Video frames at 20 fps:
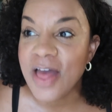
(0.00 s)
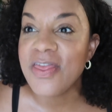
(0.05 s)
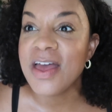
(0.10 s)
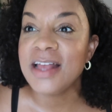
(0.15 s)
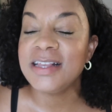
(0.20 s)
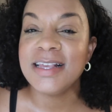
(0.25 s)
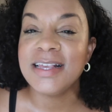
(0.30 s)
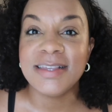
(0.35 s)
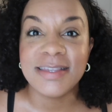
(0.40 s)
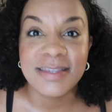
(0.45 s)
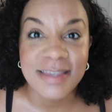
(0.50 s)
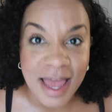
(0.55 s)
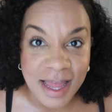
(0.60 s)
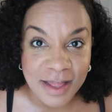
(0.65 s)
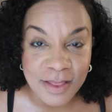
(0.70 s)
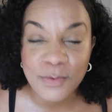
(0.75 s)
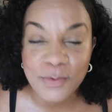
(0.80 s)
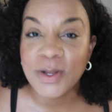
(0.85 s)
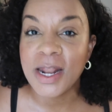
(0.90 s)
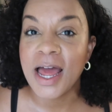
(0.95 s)
And that's
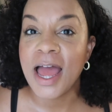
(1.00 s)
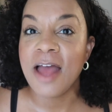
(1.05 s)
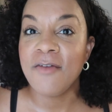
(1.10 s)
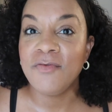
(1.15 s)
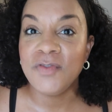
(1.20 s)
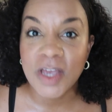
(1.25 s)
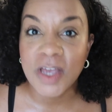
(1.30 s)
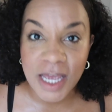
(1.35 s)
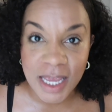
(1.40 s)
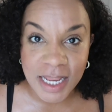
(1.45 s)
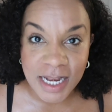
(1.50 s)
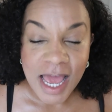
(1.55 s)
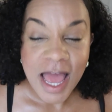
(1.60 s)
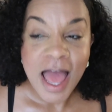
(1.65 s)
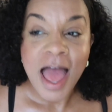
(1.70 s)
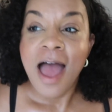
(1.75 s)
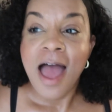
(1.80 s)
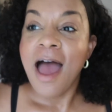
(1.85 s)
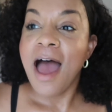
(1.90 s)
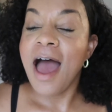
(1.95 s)
exactly what I have done.
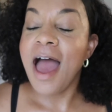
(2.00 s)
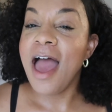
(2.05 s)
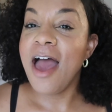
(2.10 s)
I